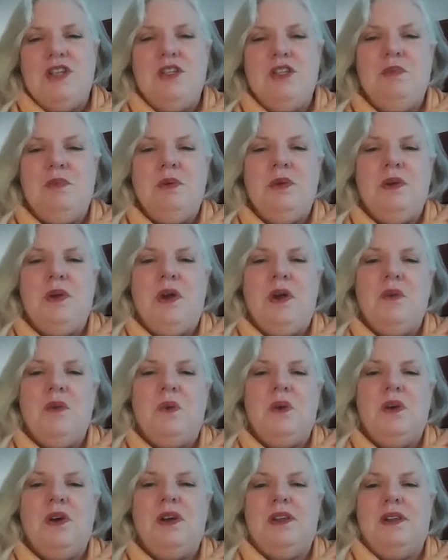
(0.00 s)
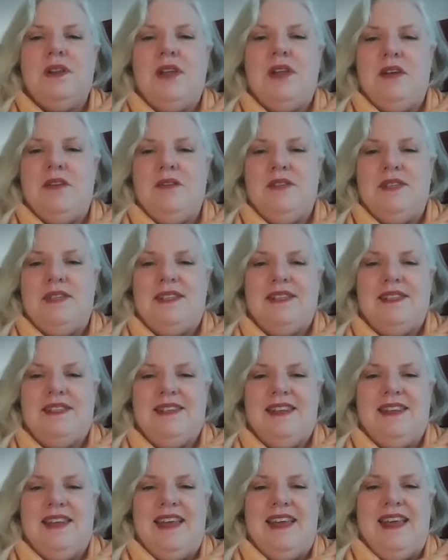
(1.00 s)
to put on work gloves,
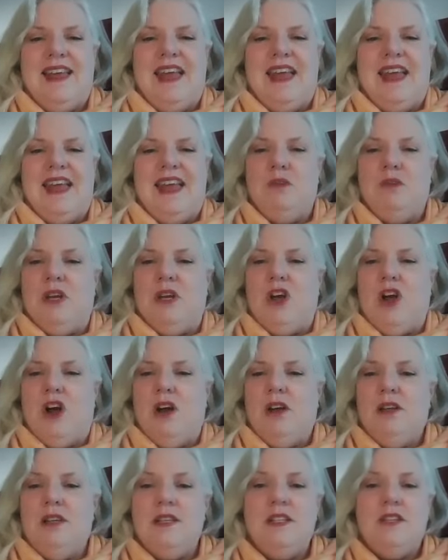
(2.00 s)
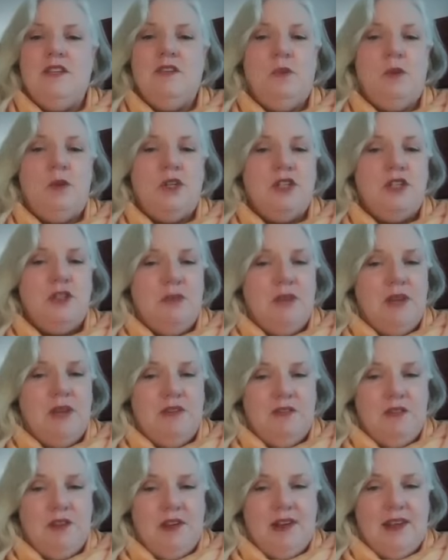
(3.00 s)
and regardless of what you may
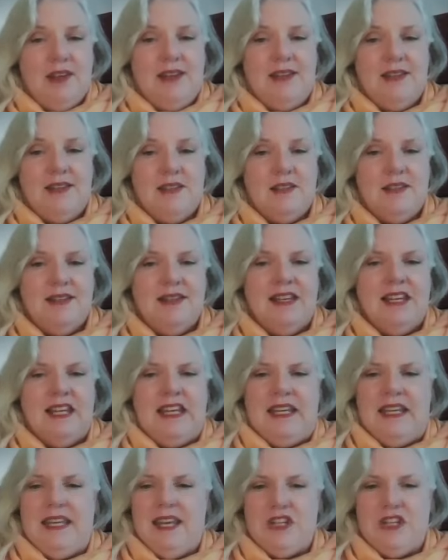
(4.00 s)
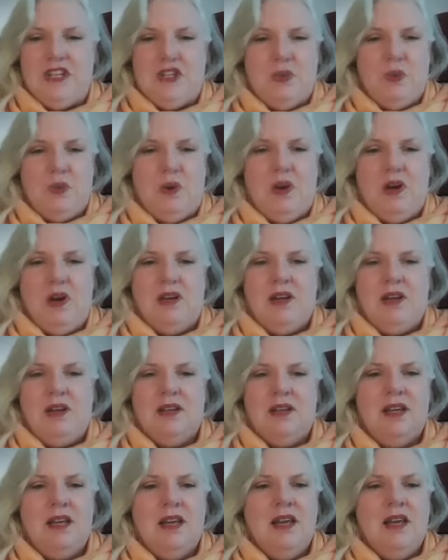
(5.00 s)
find, get to work,
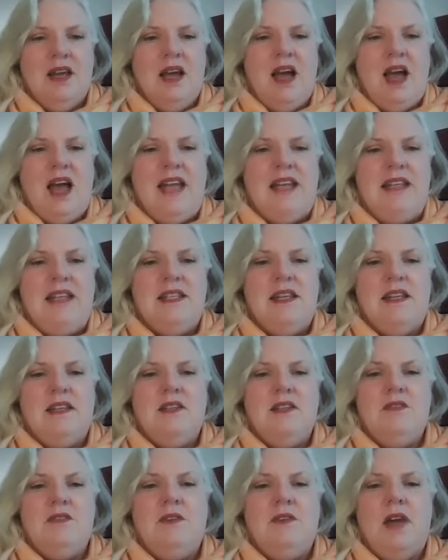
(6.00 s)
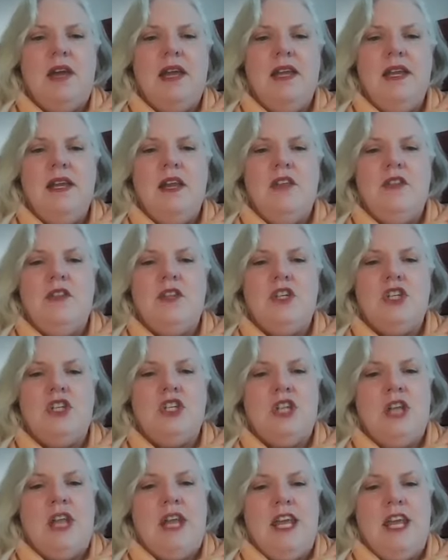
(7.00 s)
identifying the
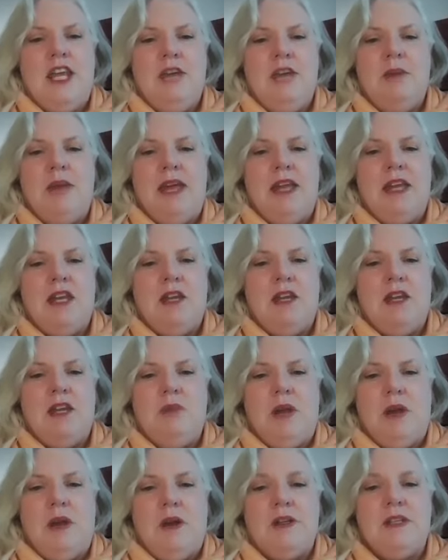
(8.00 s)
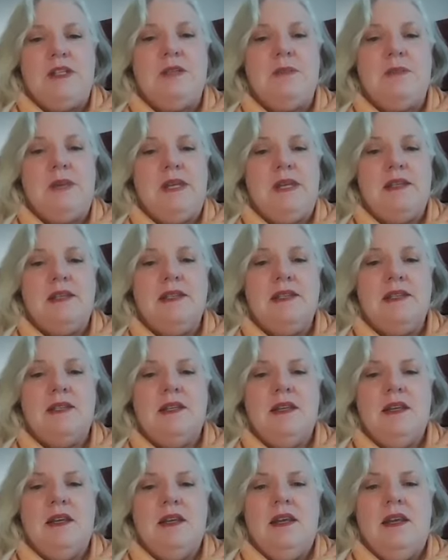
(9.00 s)
shame and embarrassments
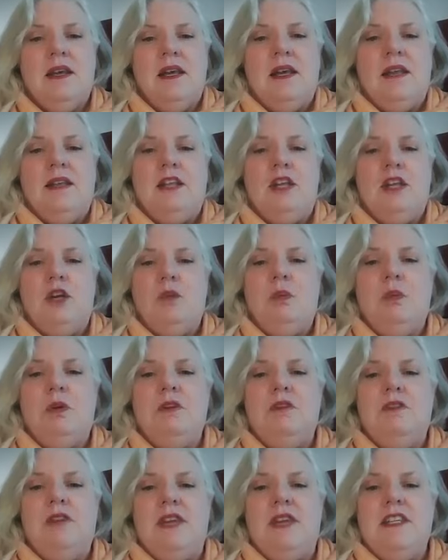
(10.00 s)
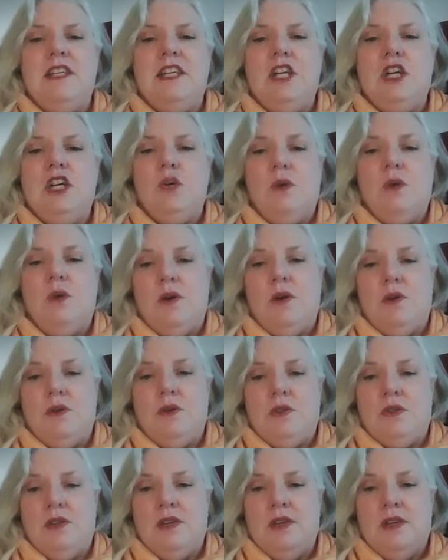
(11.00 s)
that are preventing
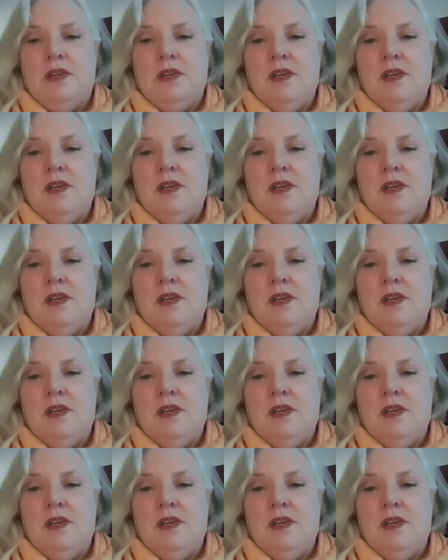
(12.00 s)
growth